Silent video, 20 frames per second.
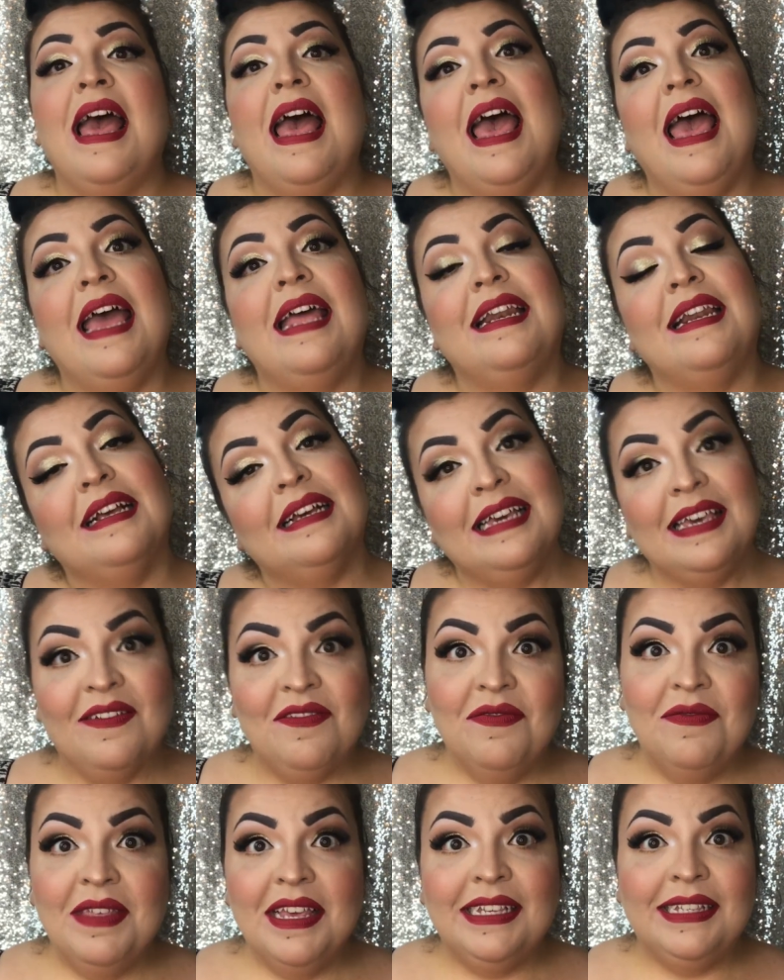and
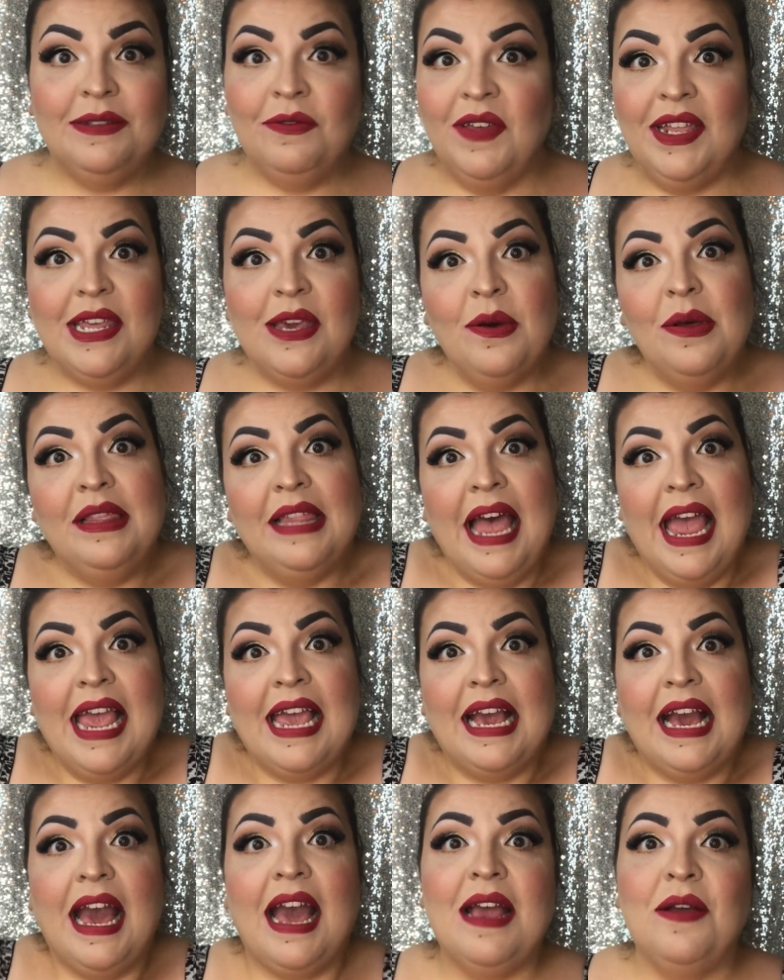give this video a like.